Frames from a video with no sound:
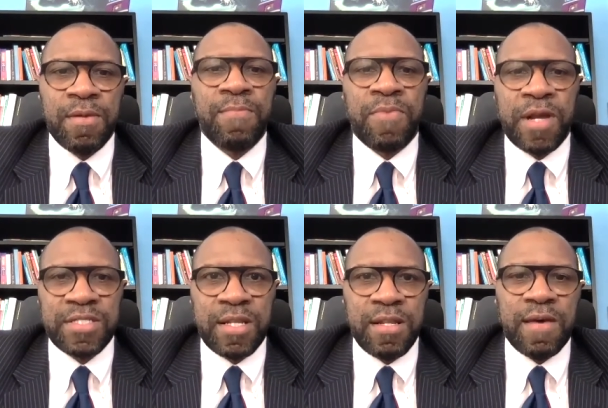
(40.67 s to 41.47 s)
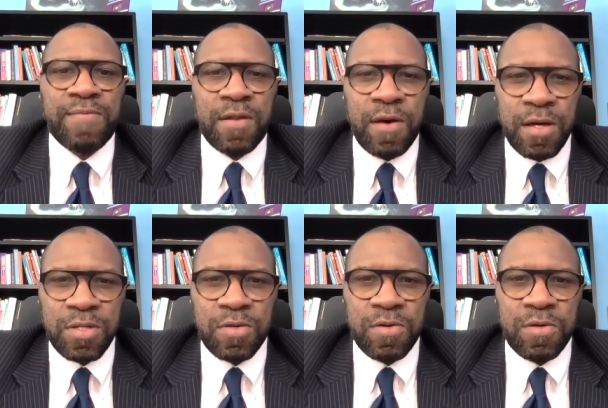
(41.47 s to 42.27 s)
president of the law
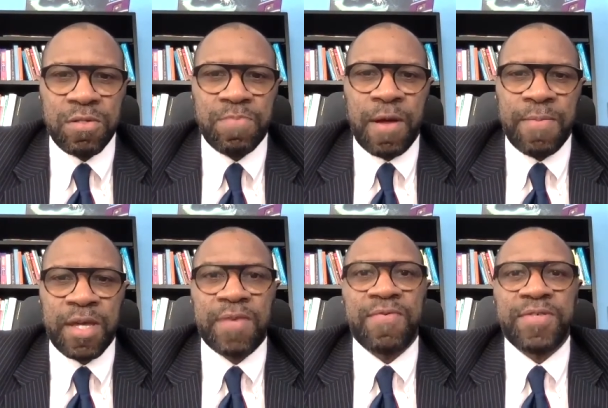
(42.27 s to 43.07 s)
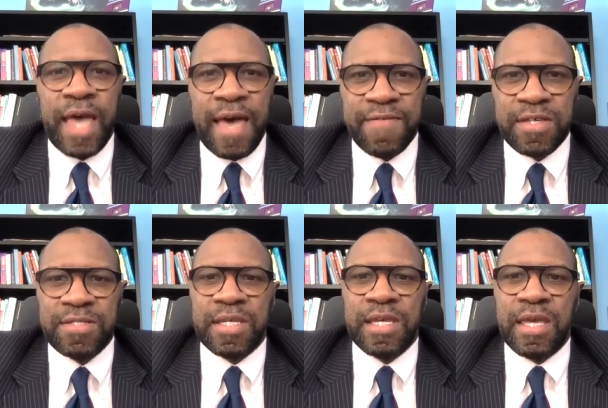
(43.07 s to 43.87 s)
school's Public Interest
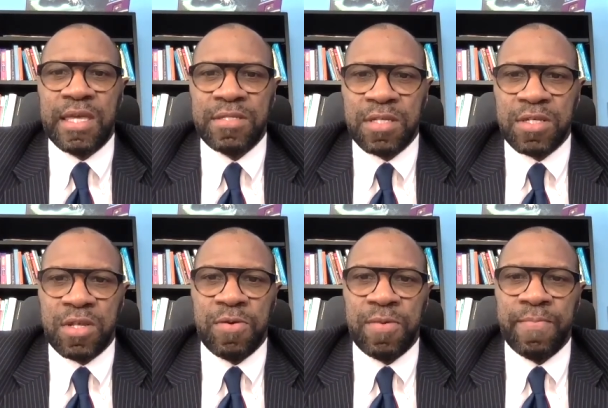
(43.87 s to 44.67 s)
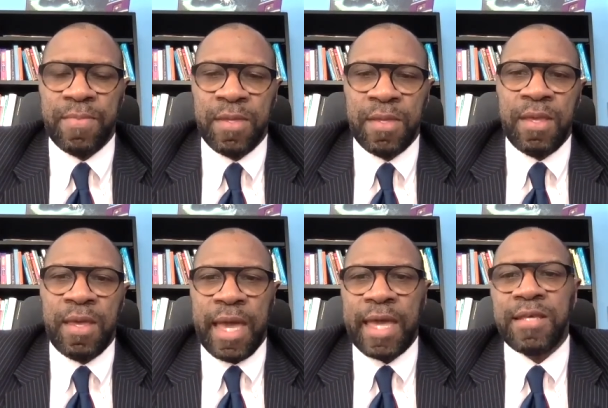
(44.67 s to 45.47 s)
Advocacy Institute,
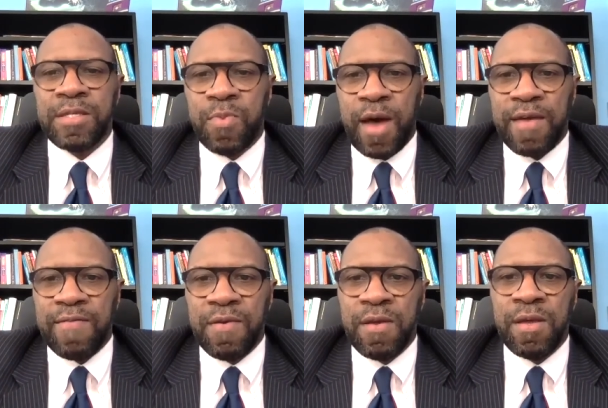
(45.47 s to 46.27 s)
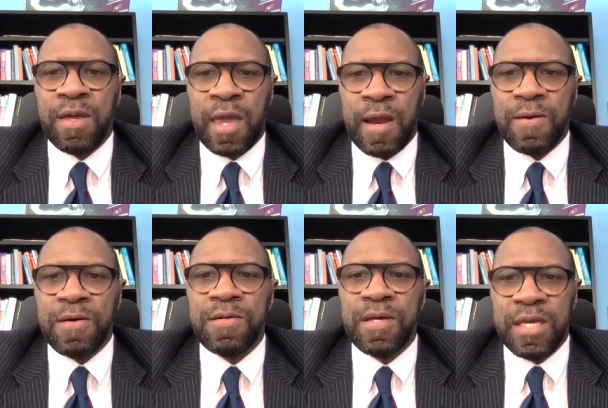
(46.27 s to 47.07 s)
and his wife,
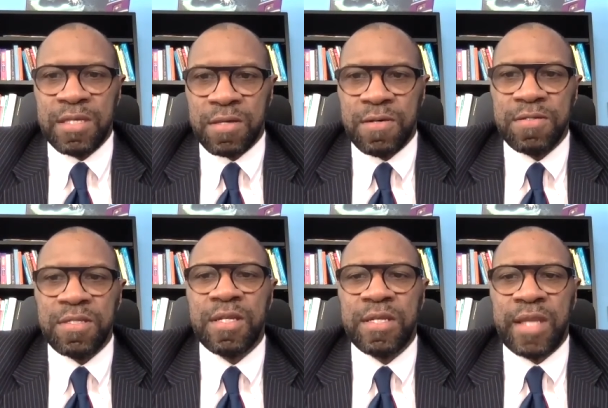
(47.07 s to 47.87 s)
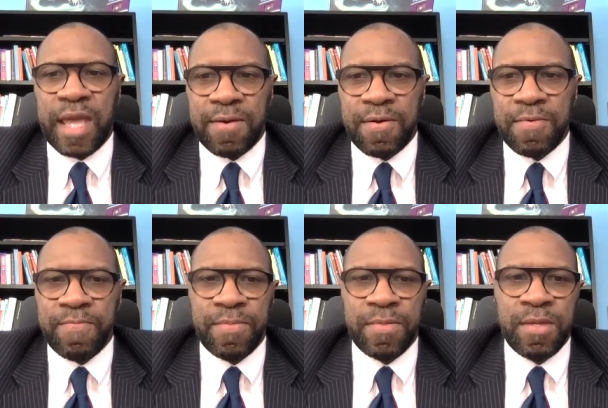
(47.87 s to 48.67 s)
Carol Iskles Daynard,
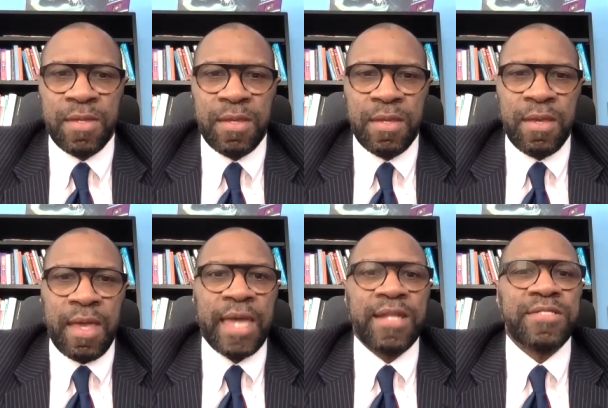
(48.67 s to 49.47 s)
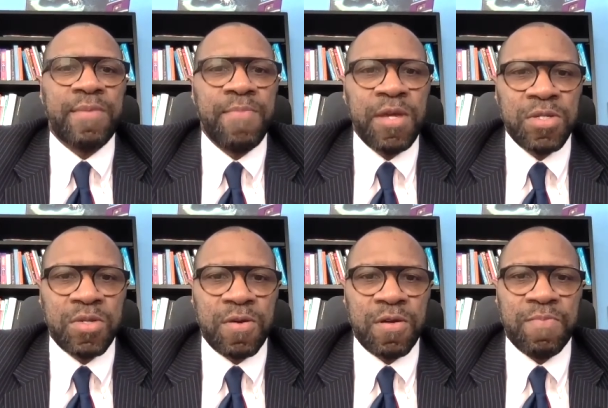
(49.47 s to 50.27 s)
and is
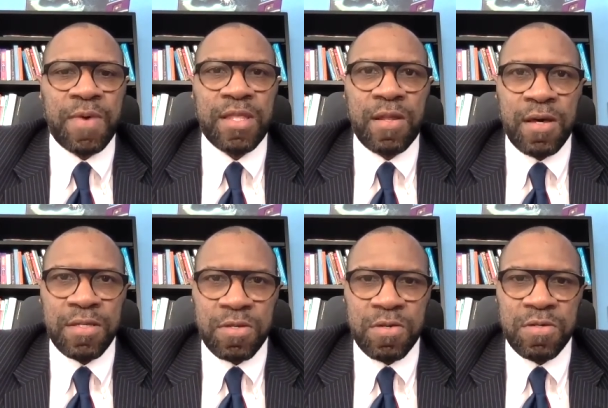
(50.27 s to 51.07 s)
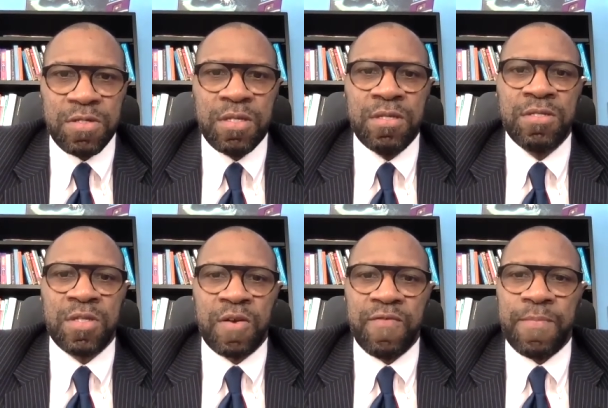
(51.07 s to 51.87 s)
administered by the law school's
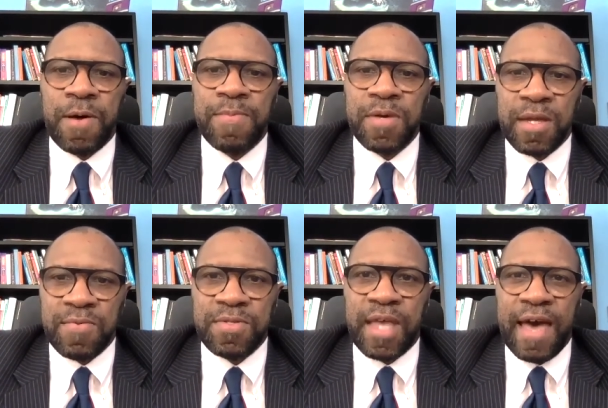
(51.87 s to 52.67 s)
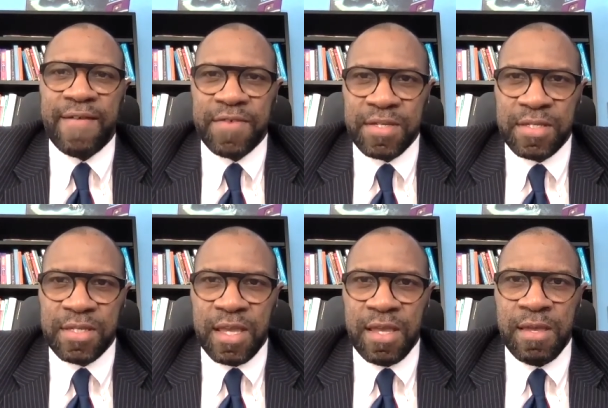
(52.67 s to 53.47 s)
Center for Public Interest
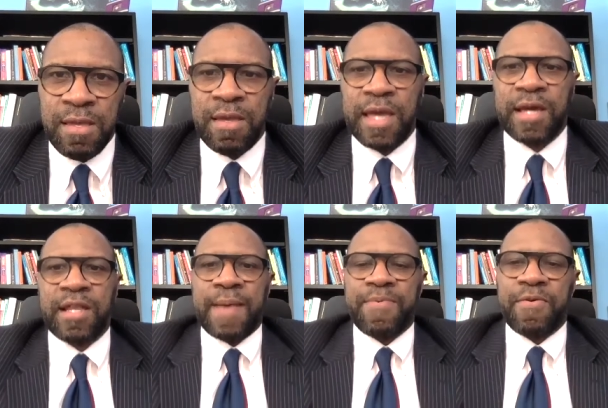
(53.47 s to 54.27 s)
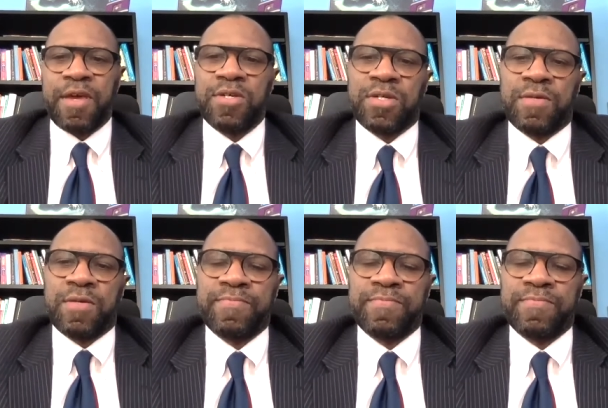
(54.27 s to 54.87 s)
Advocacy and Collaboration.